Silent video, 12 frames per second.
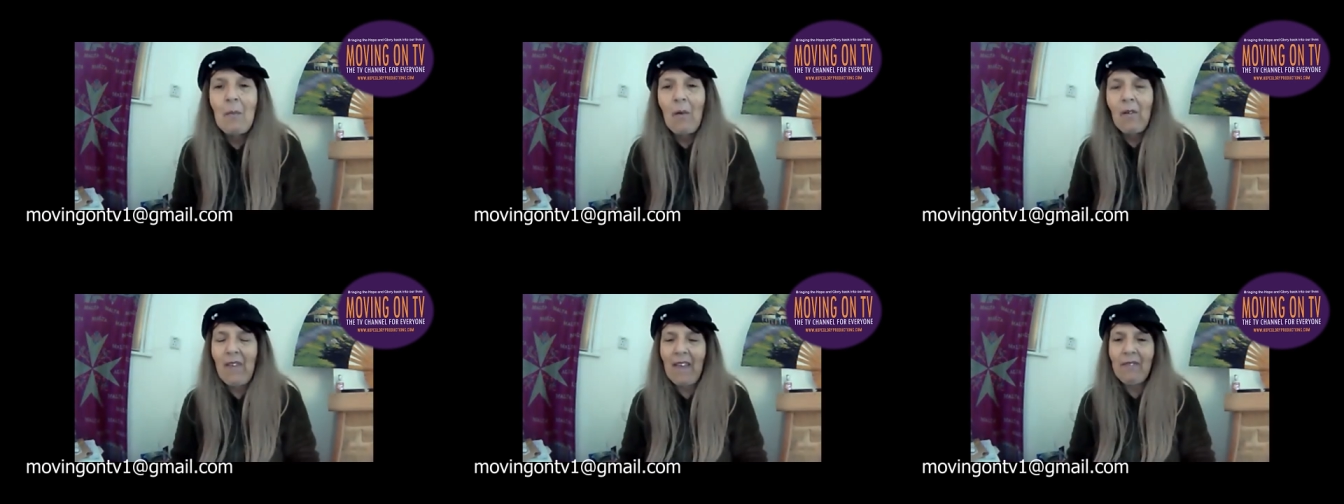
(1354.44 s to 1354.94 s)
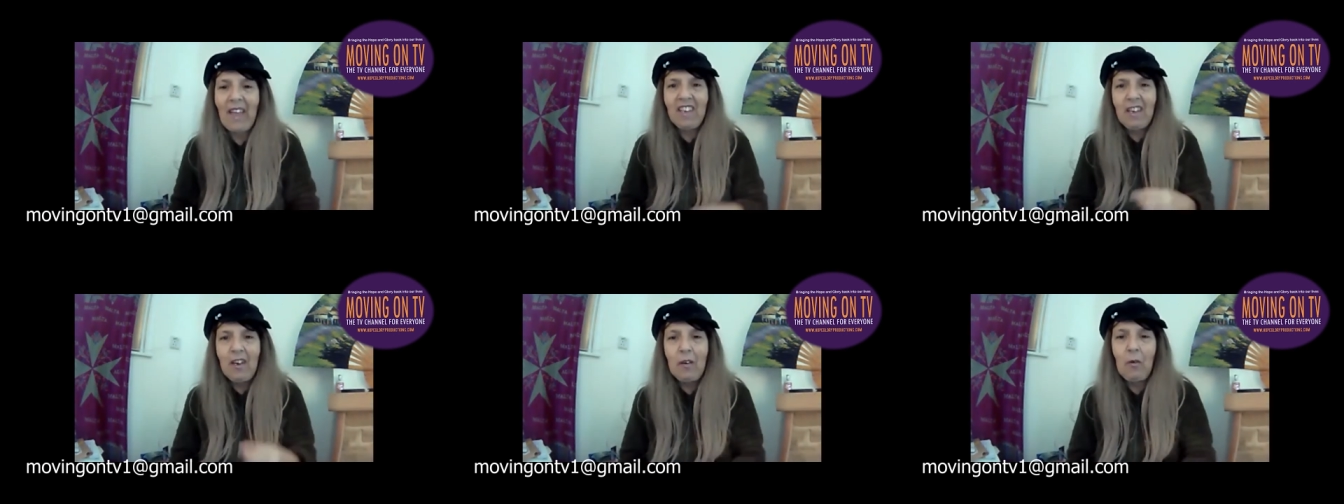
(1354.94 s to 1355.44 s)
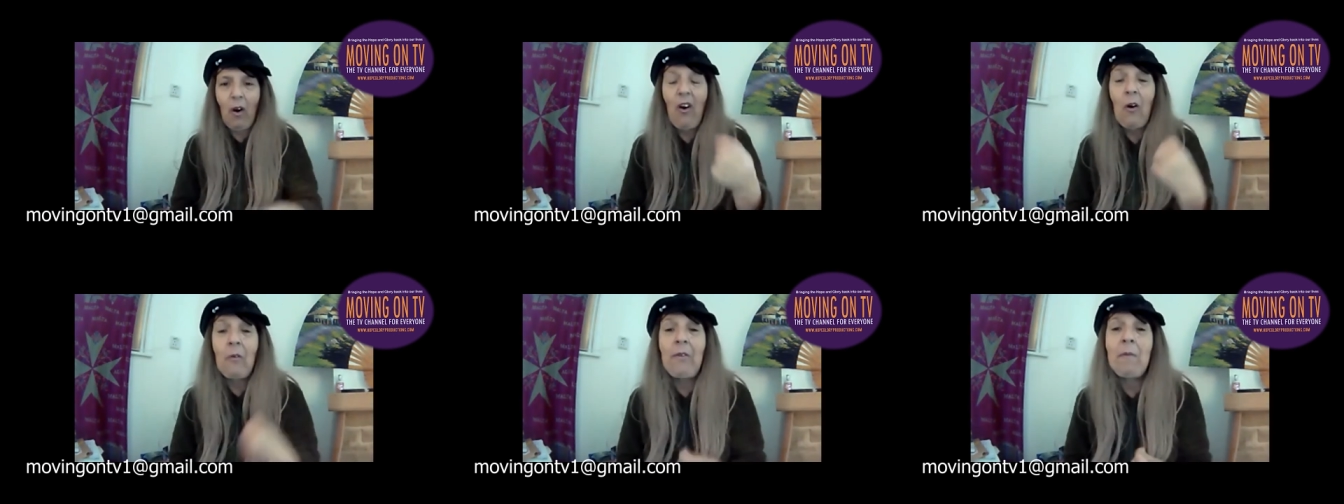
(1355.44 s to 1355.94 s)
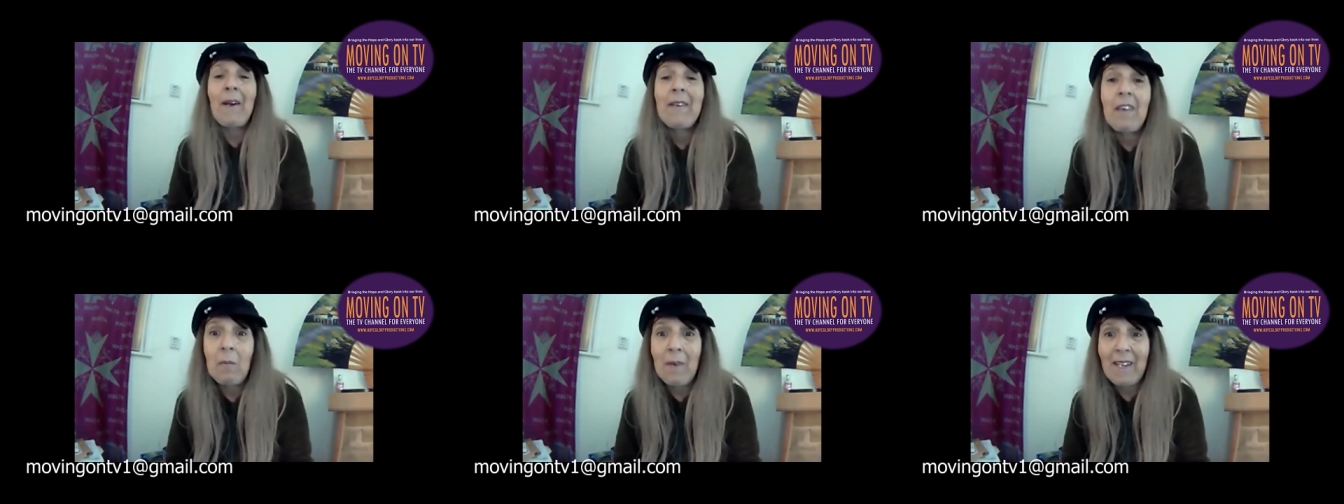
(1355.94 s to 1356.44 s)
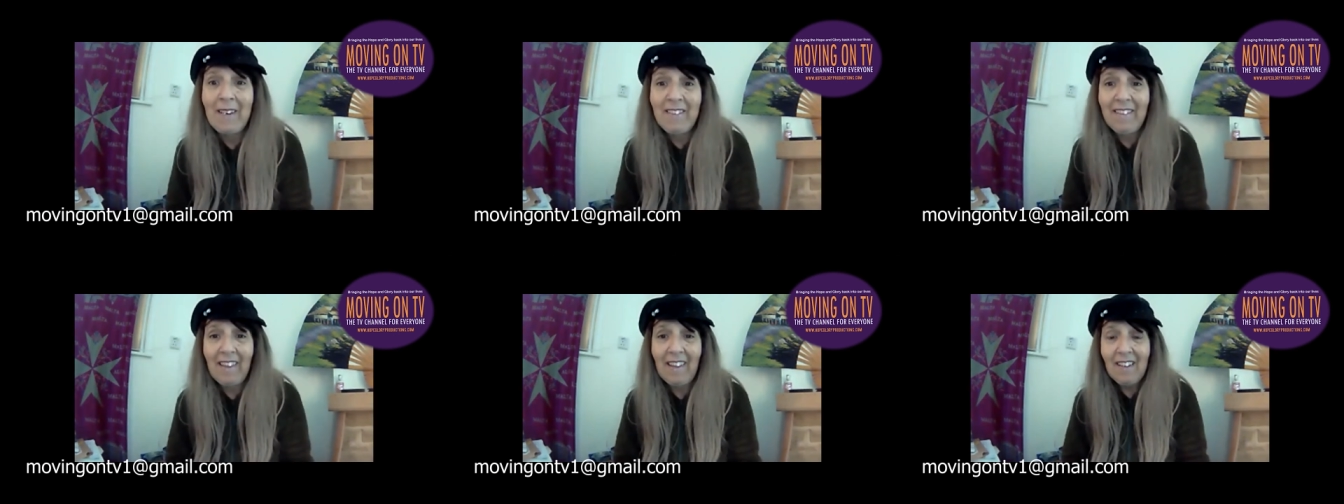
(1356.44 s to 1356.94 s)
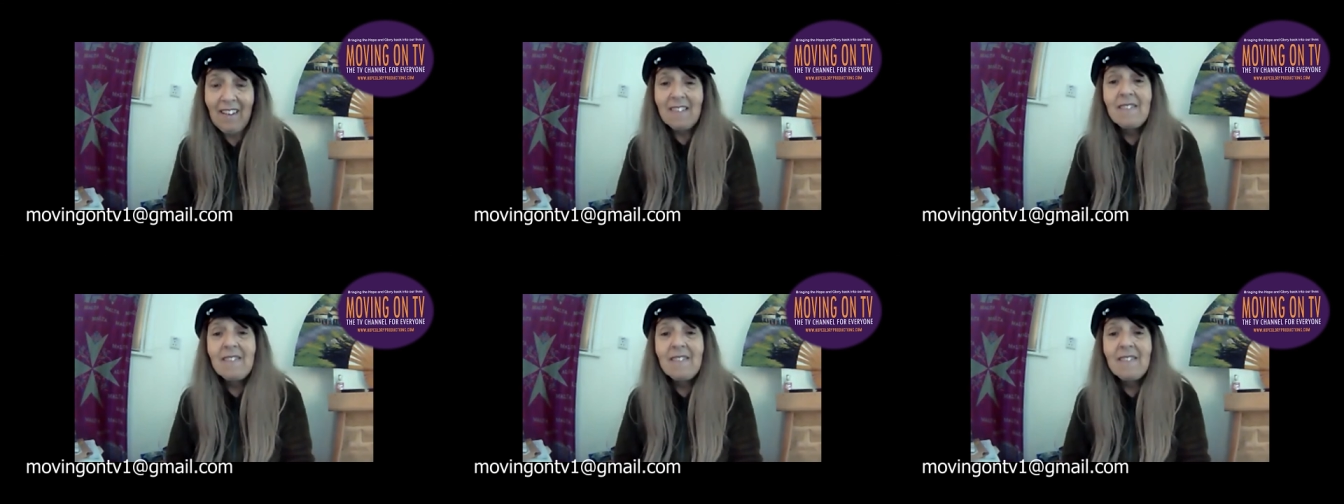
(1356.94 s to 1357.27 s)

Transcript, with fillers: anymore, that, that you are holding back humanity.